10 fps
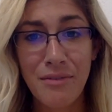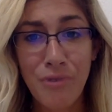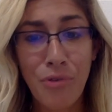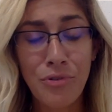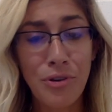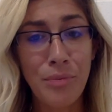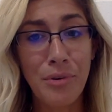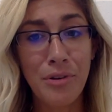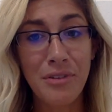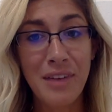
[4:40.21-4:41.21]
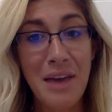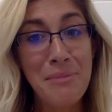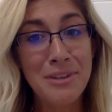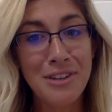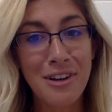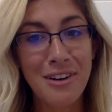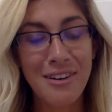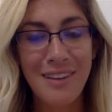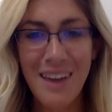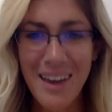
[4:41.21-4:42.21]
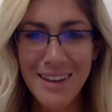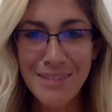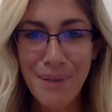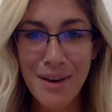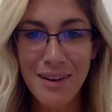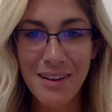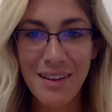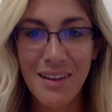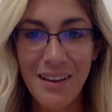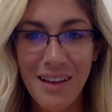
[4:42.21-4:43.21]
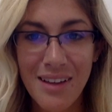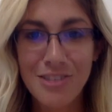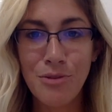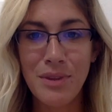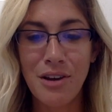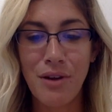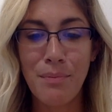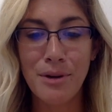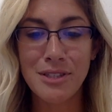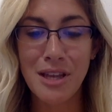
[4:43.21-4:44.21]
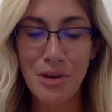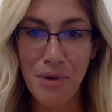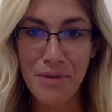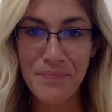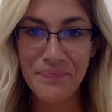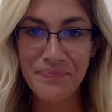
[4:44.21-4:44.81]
vulnerable, immature, and dependent, and still be that great person that you are.